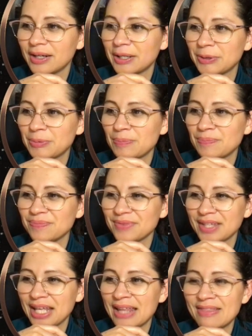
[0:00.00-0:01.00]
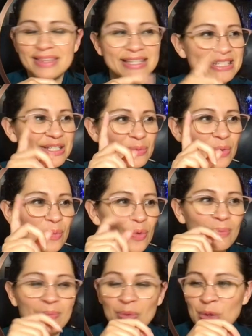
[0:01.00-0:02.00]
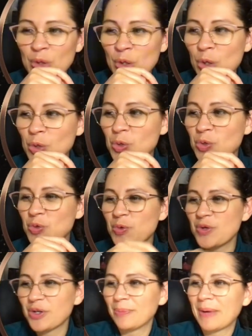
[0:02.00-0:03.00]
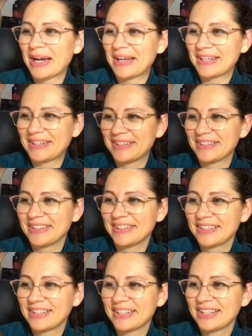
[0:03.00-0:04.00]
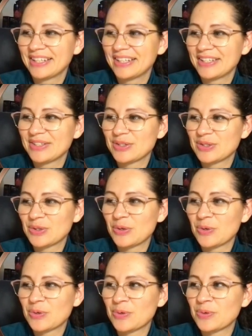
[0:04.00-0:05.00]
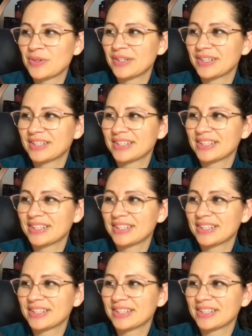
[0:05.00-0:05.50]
And this is what will blow your mind. So